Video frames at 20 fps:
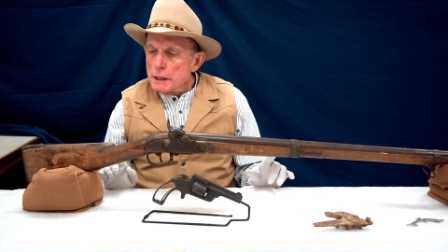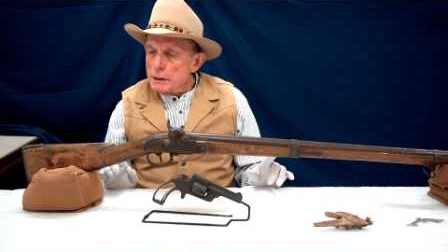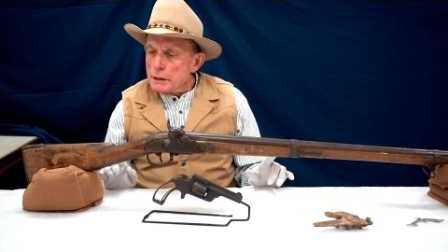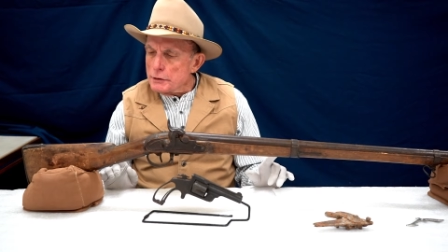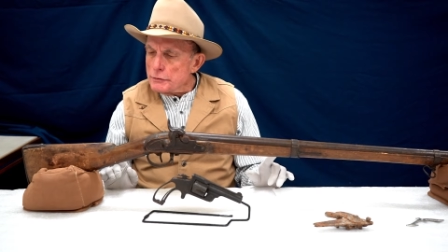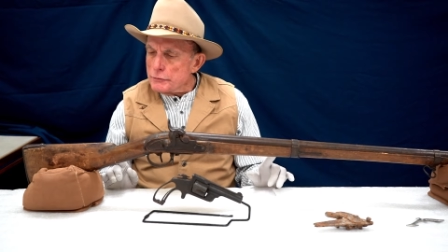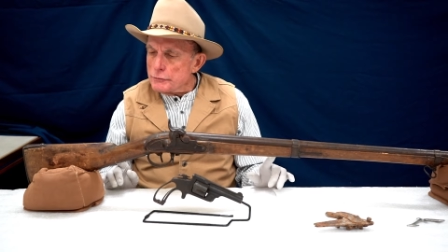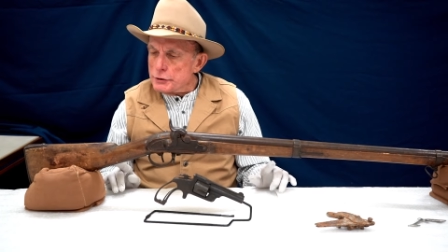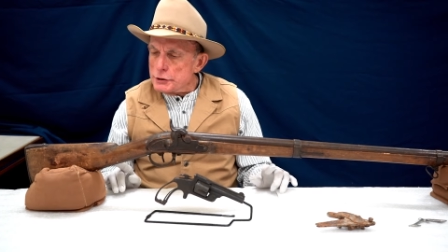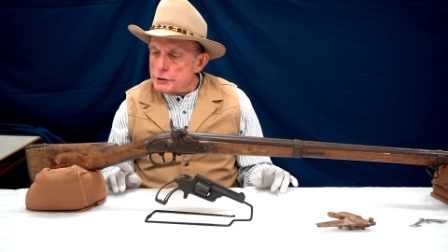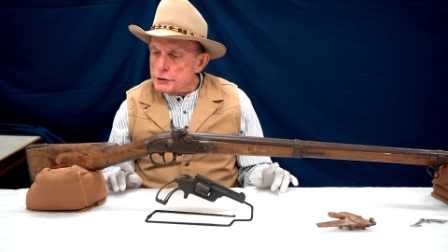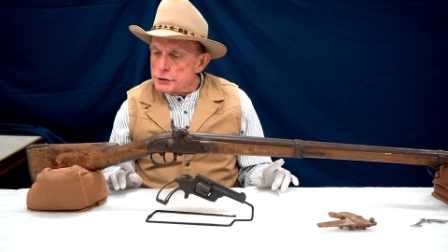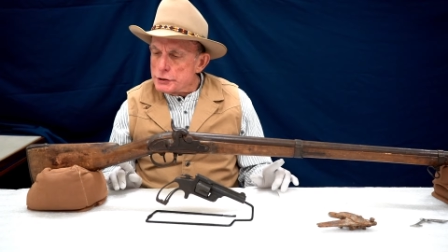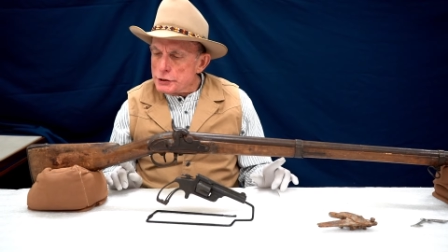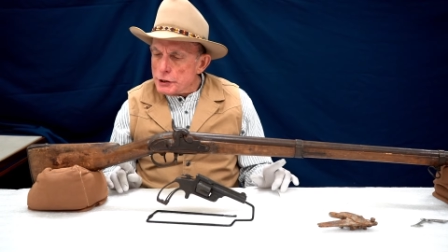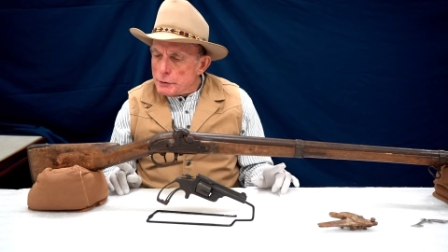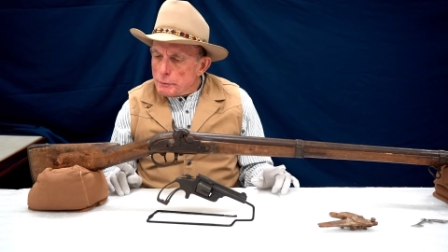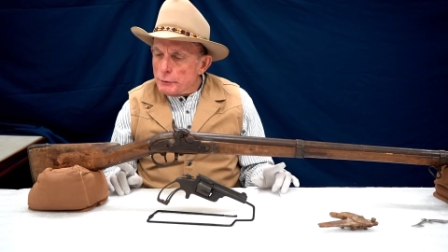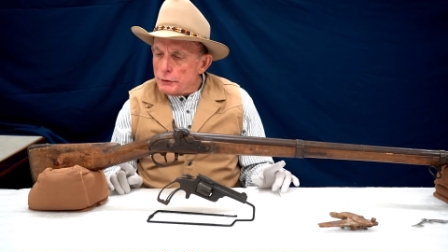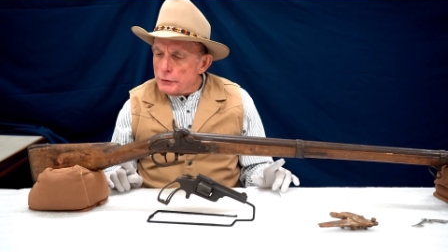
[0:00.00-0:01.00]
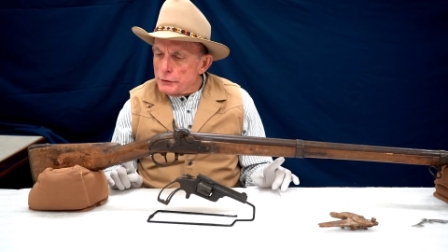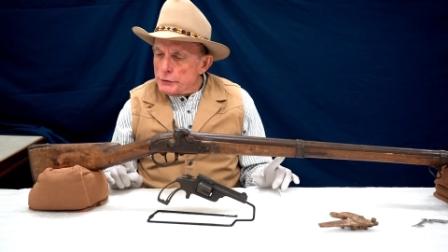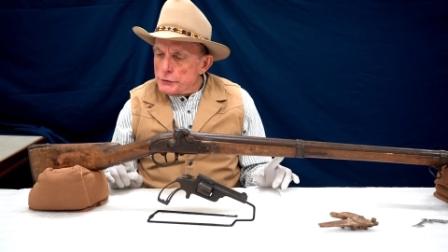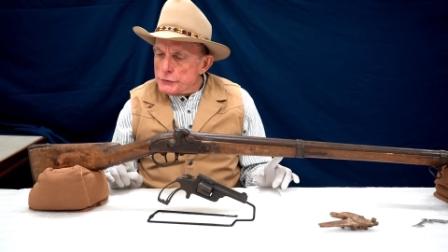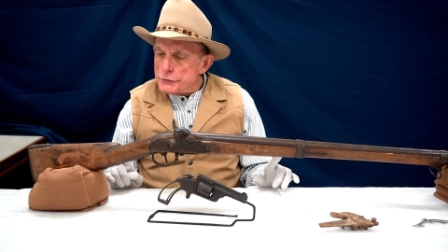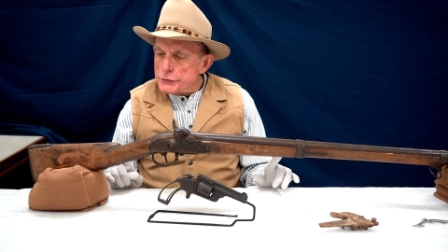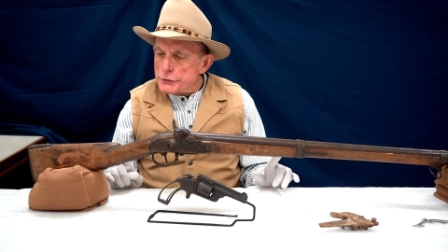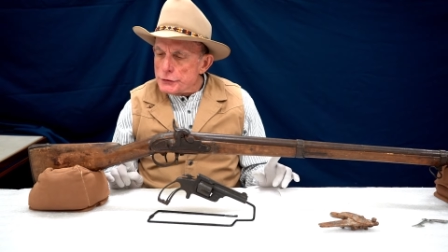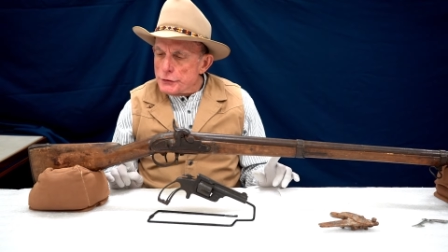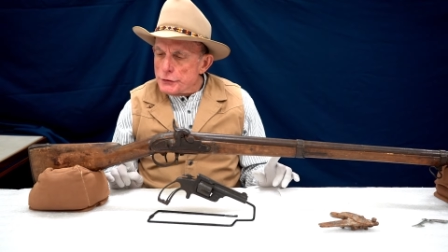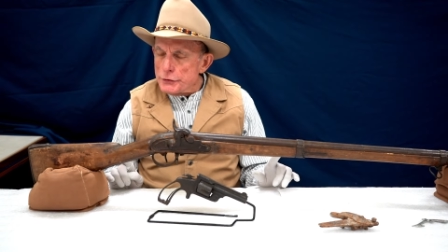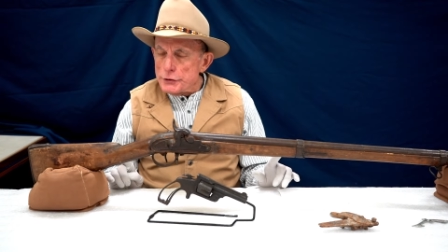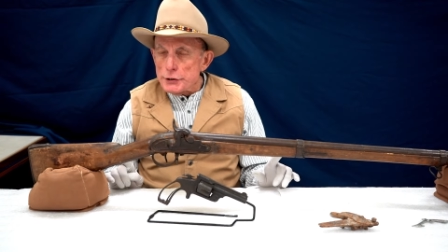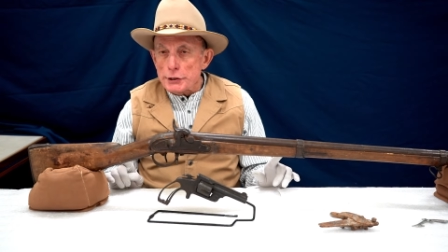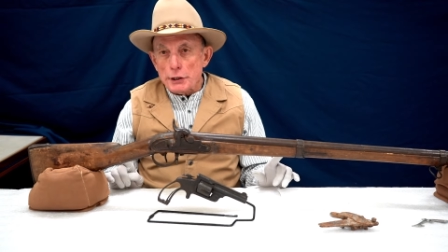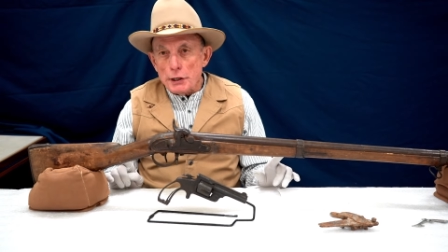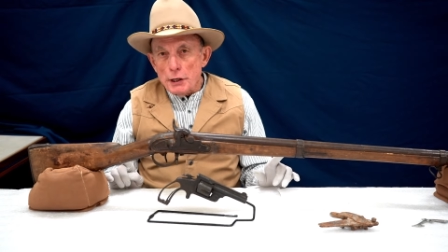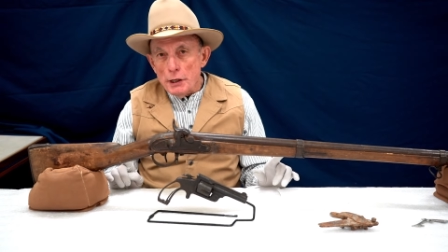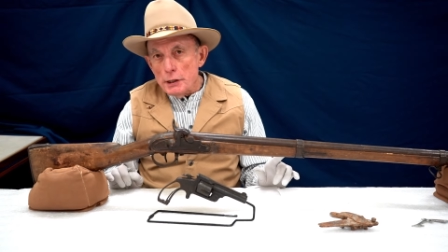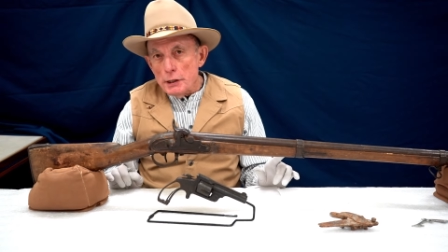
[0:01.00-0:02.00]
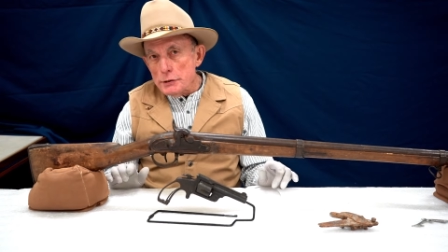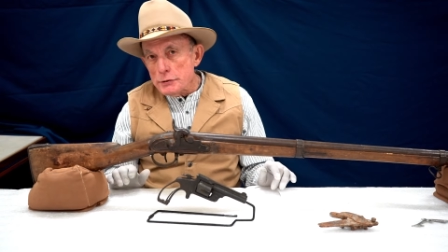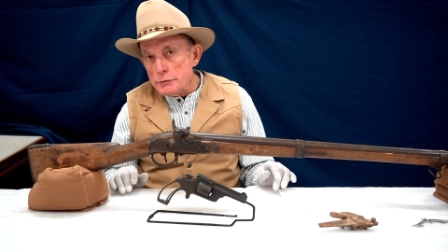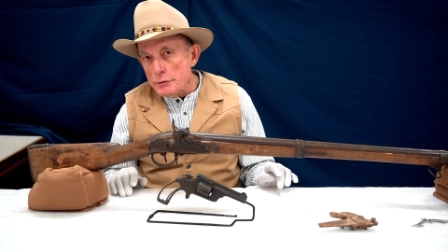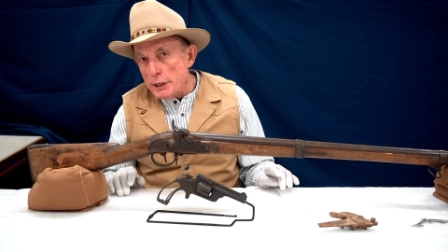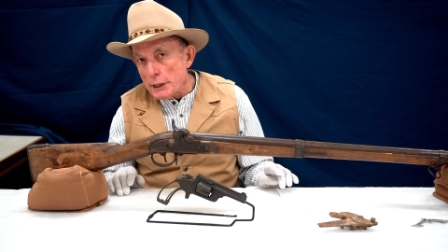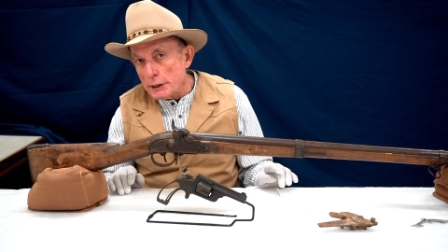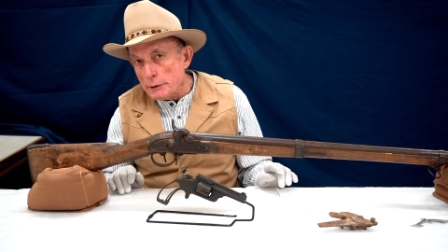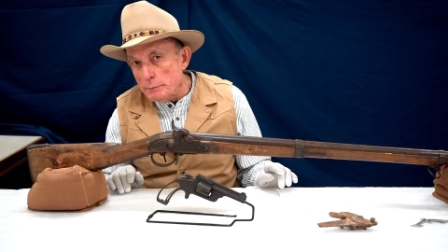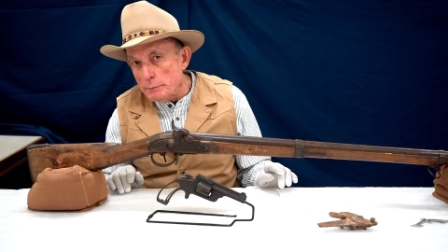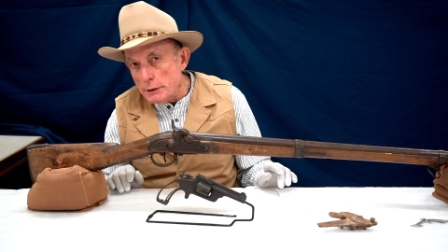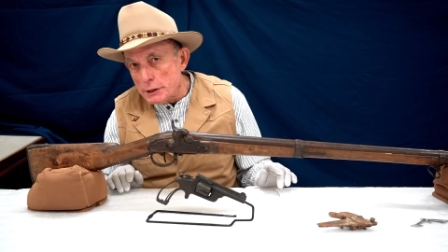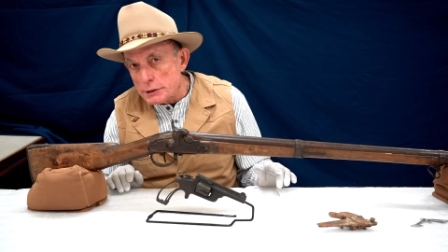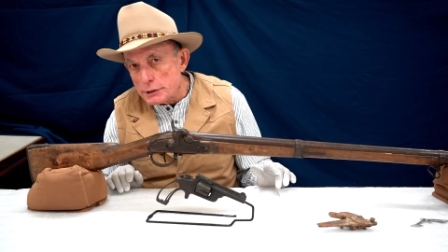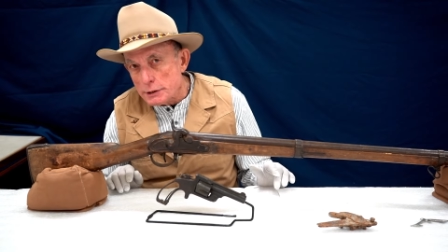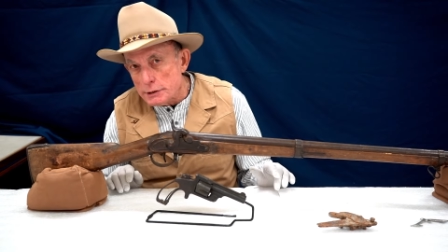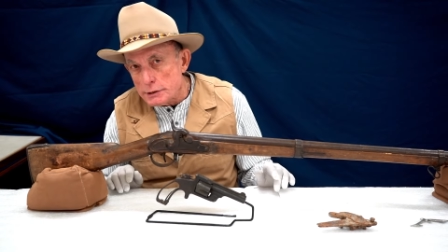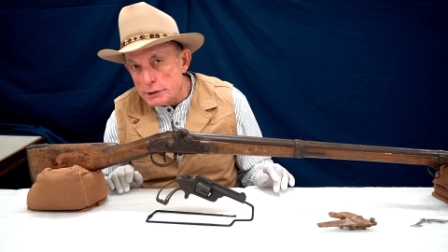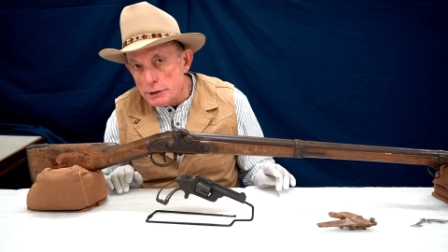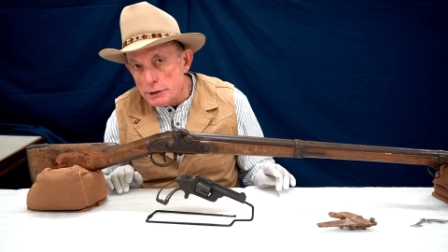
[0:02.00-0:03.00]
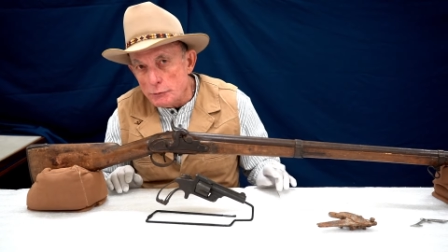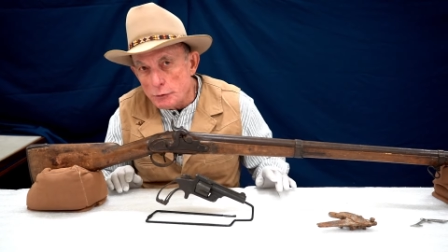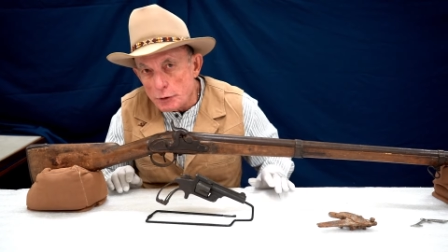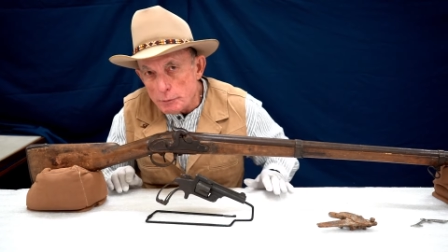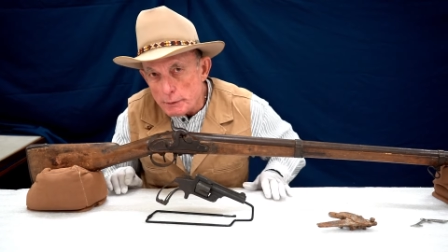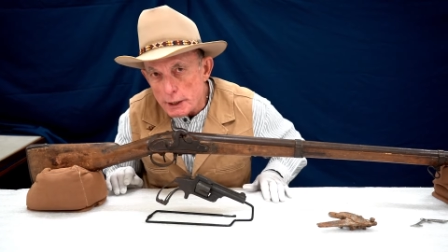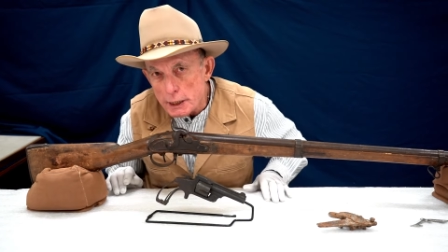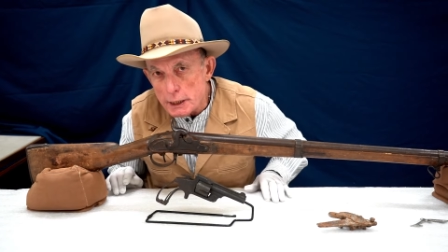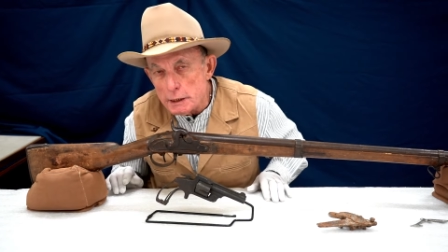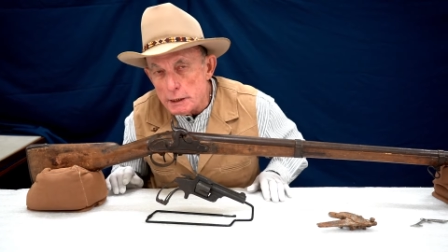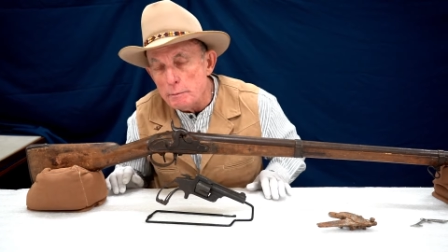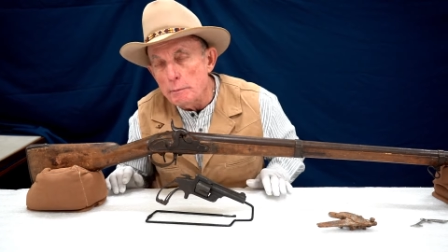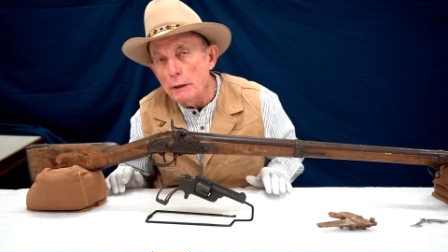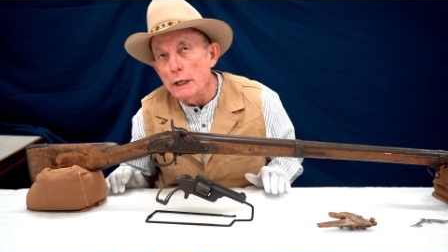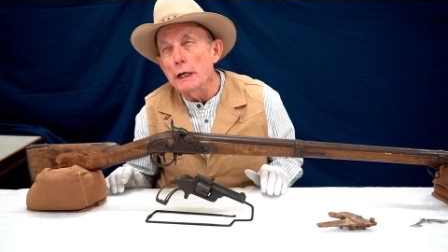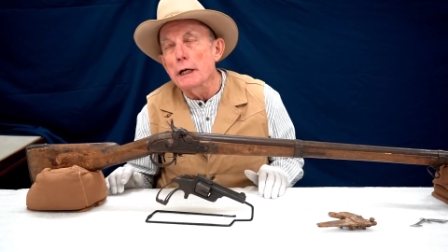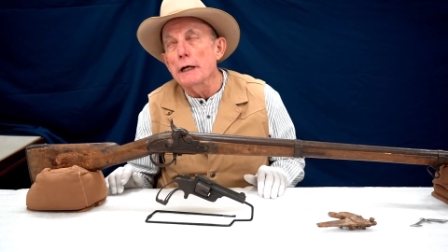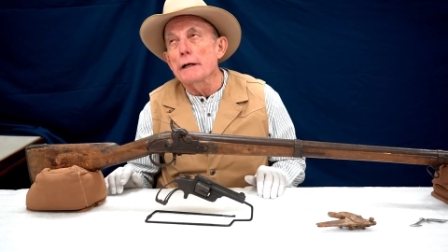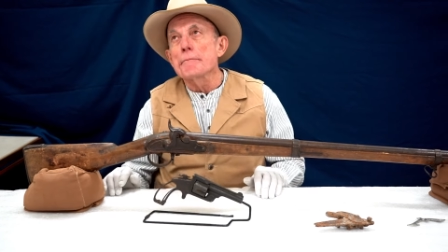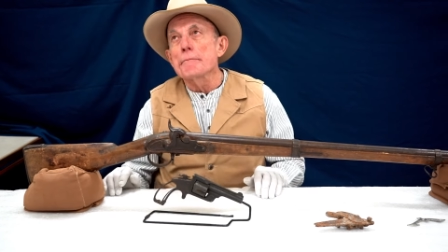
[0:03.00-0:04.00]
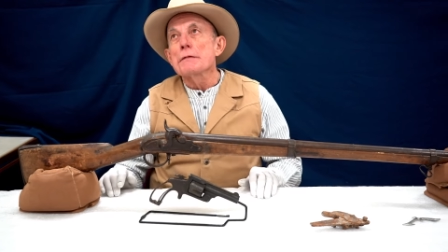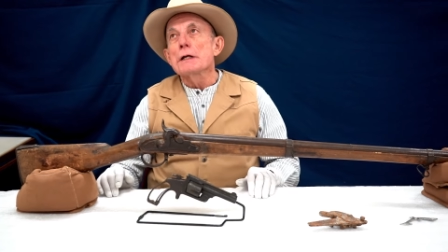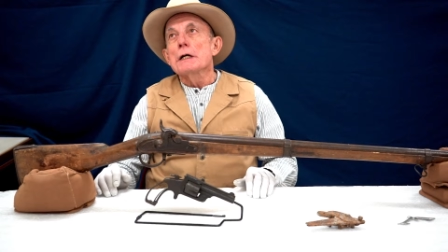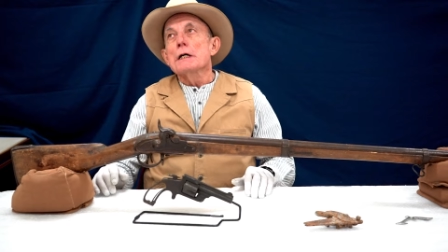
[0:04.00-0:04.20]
it resembles the contract muskets that were made by